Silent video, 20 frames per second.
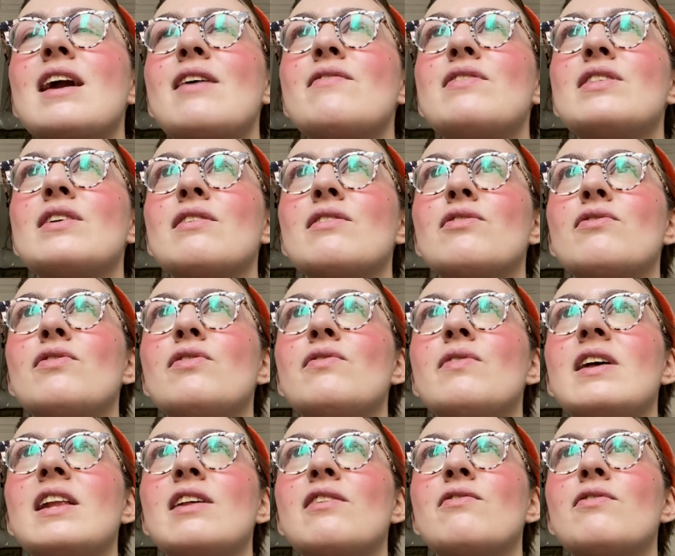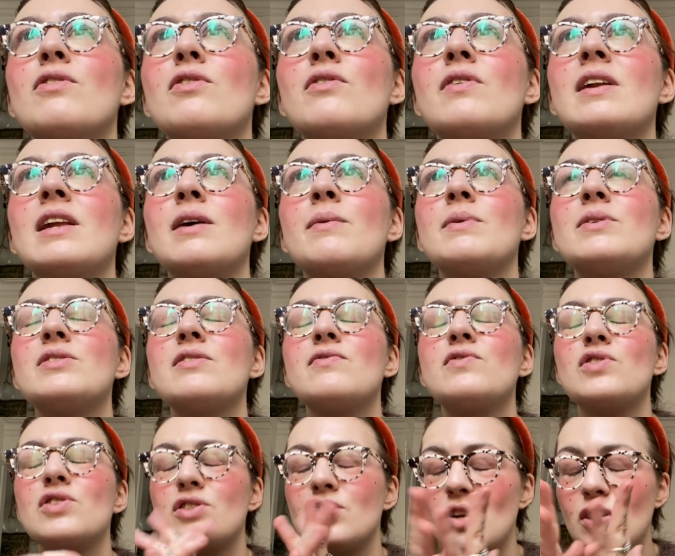everything through really thoroughly, which I've
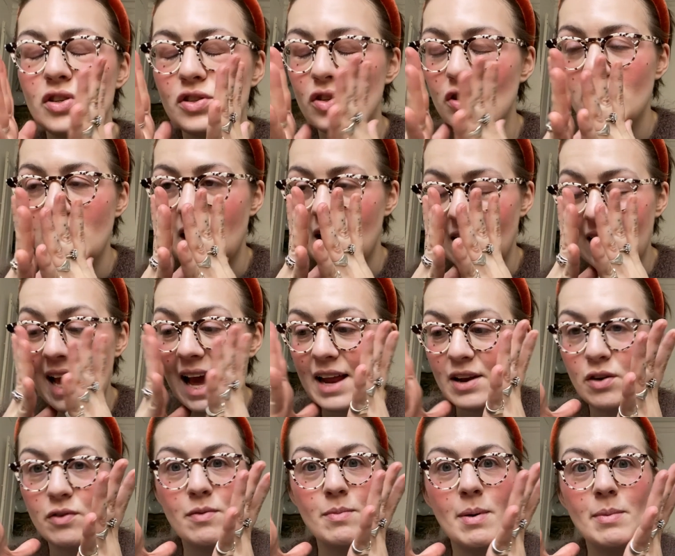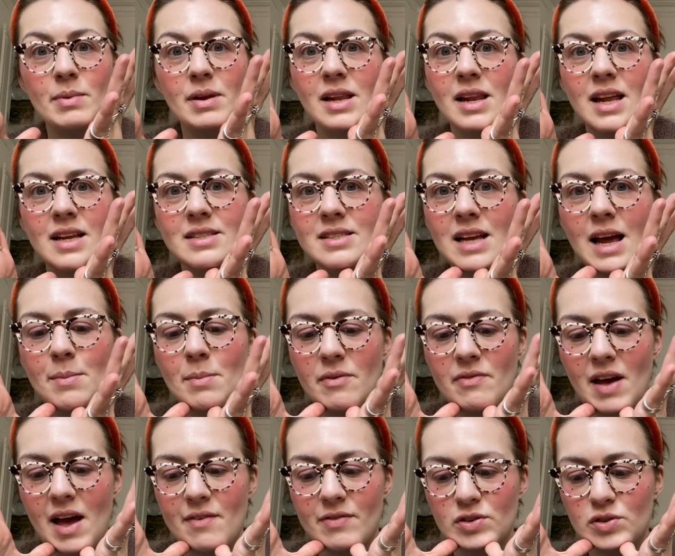just not done, and I cannot remember the last time I've
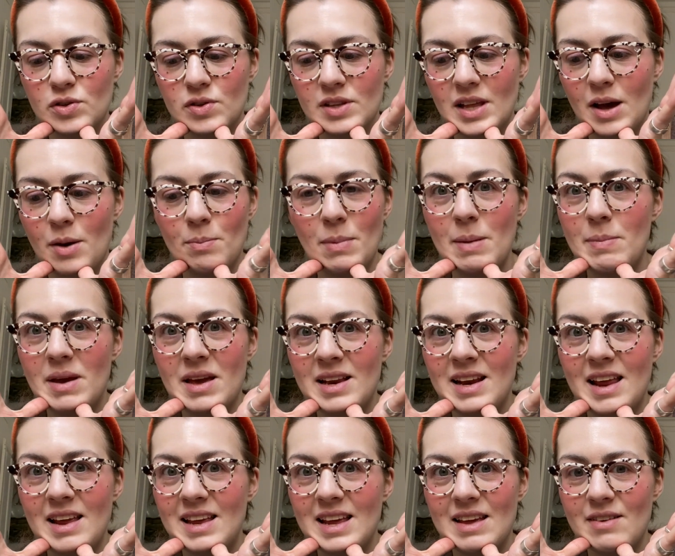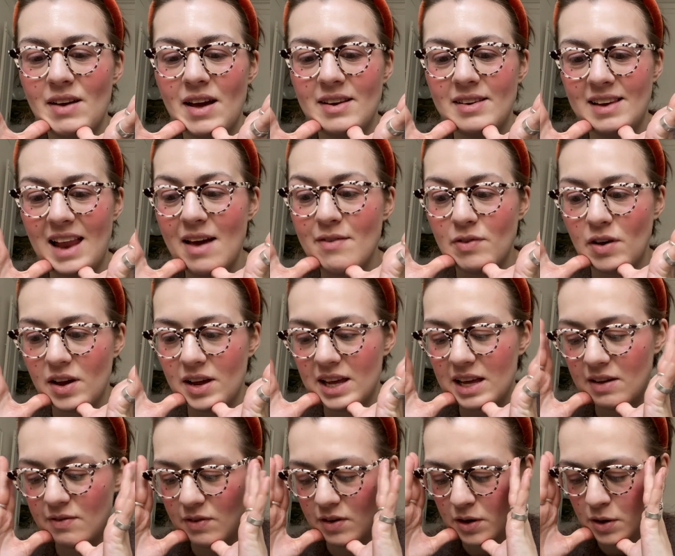ever done that. Maybe never
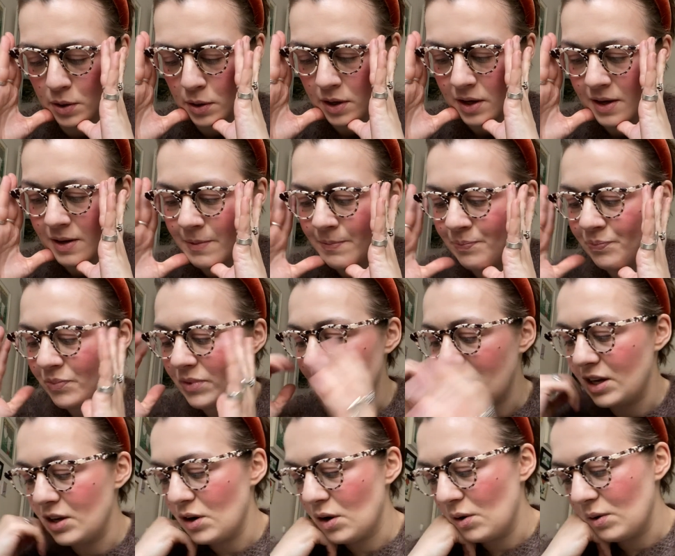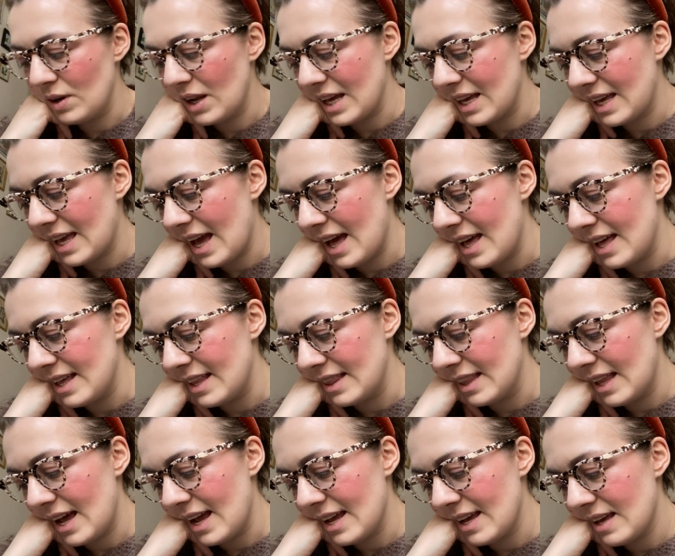even, you know, like getting
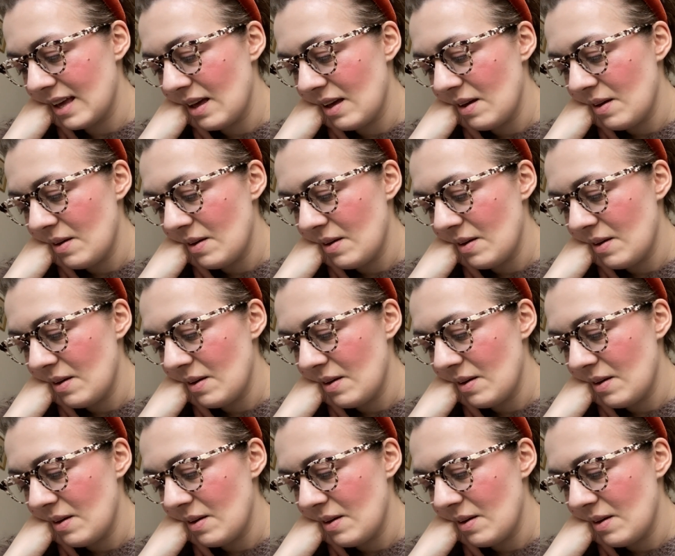like,